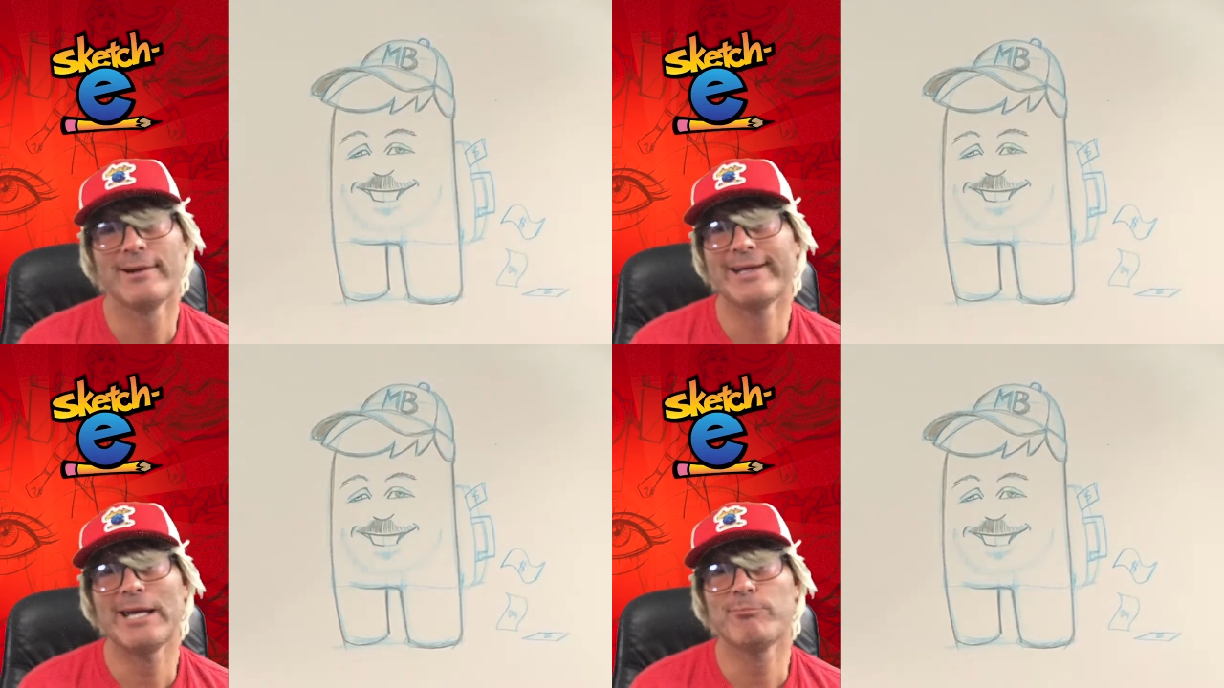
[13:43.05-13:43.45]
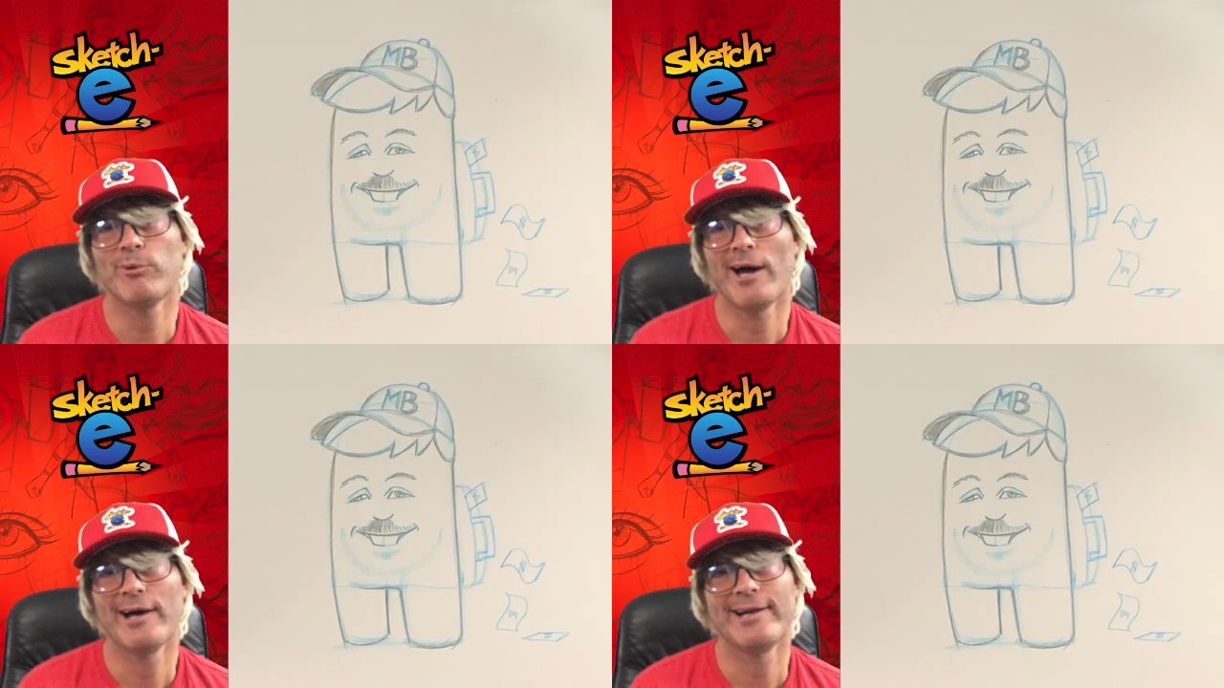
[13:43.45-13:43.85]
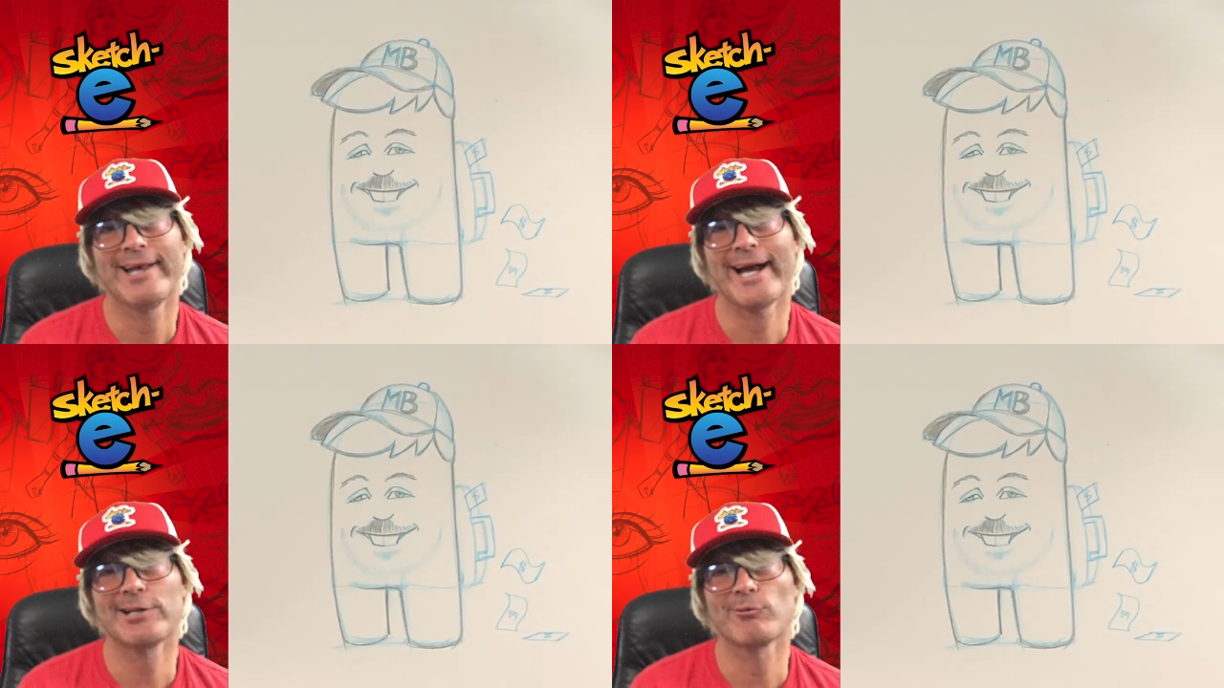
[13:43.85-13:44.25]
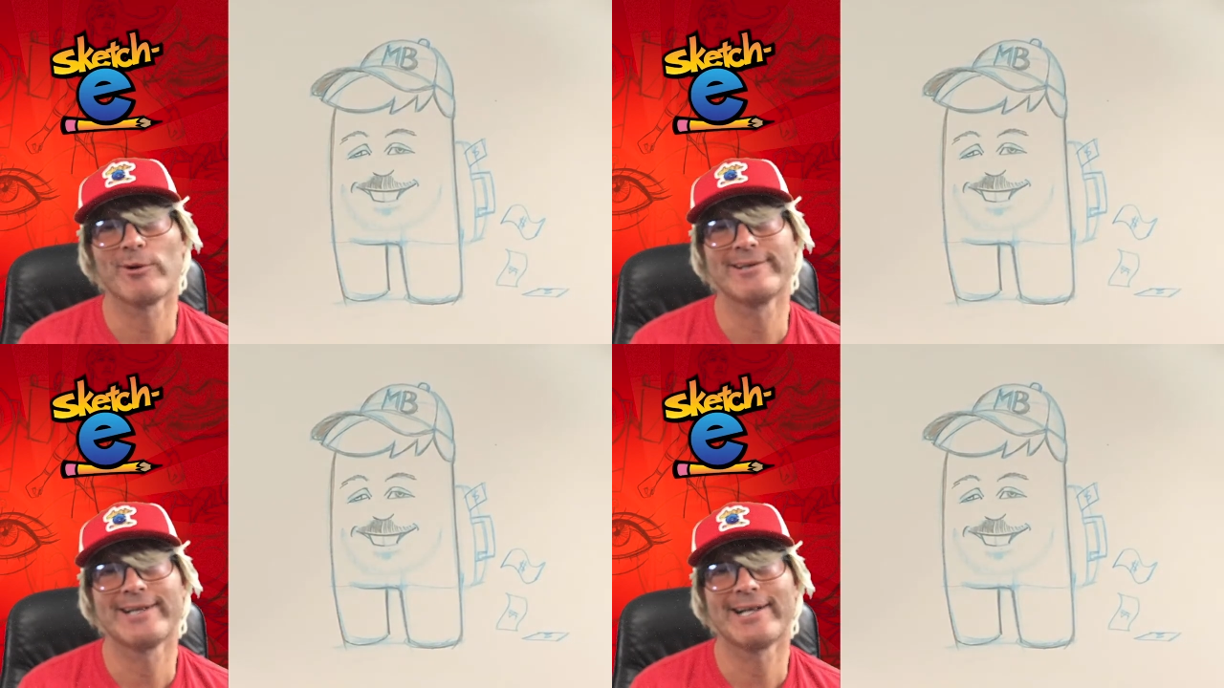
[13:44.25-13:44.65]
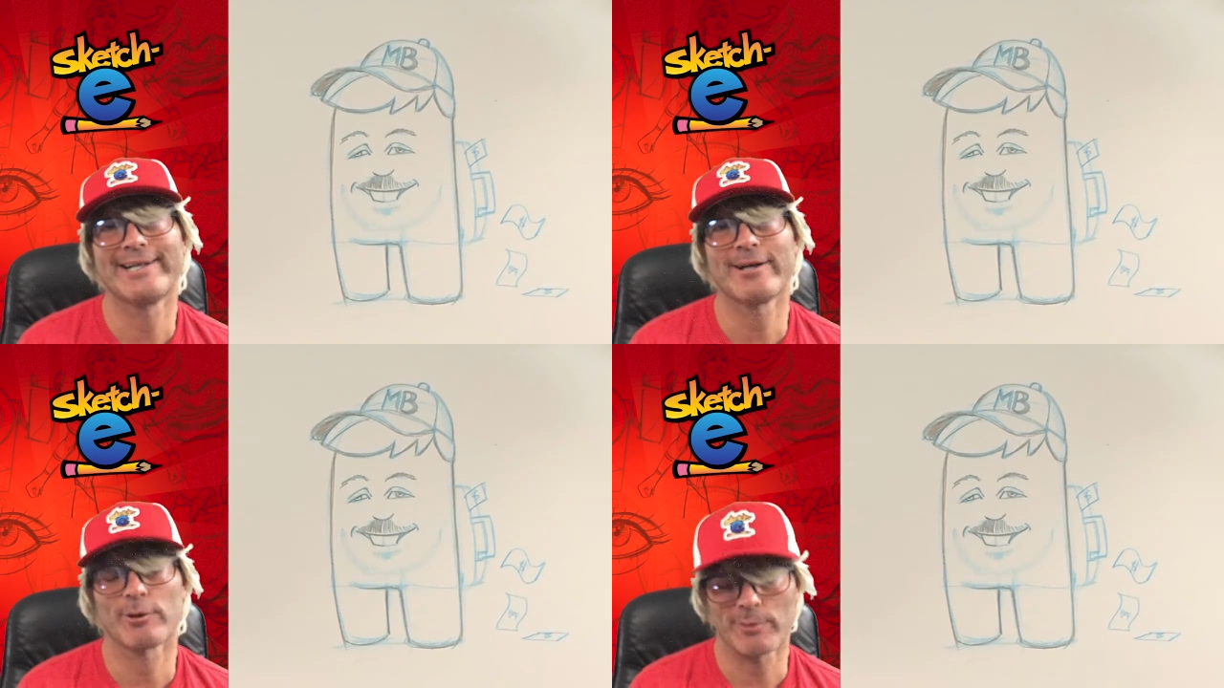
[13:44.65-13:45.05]
keep extra ones
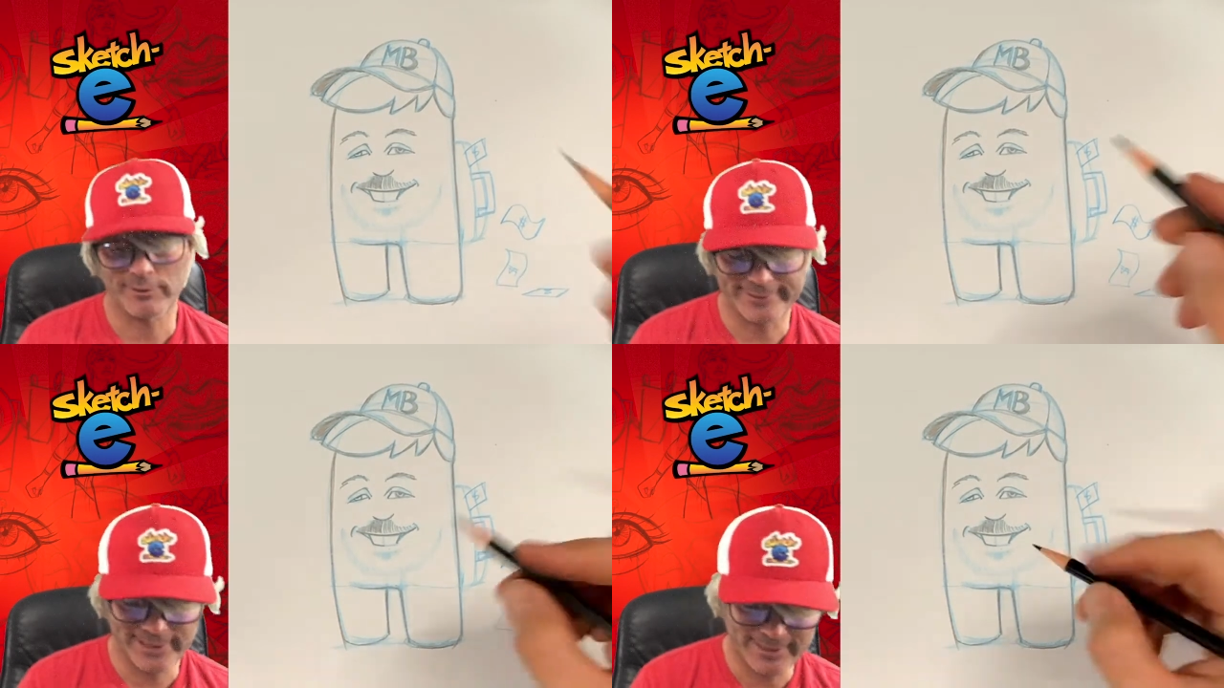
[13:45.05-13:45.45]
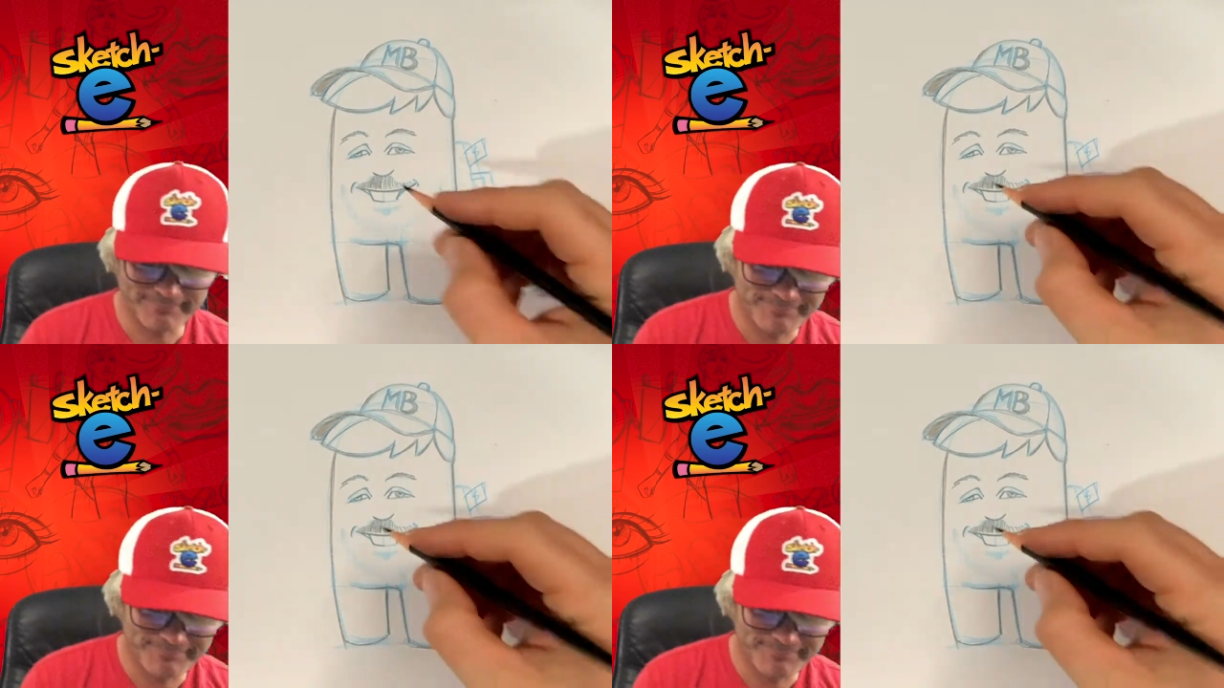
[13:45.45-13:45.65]
sharp all the time.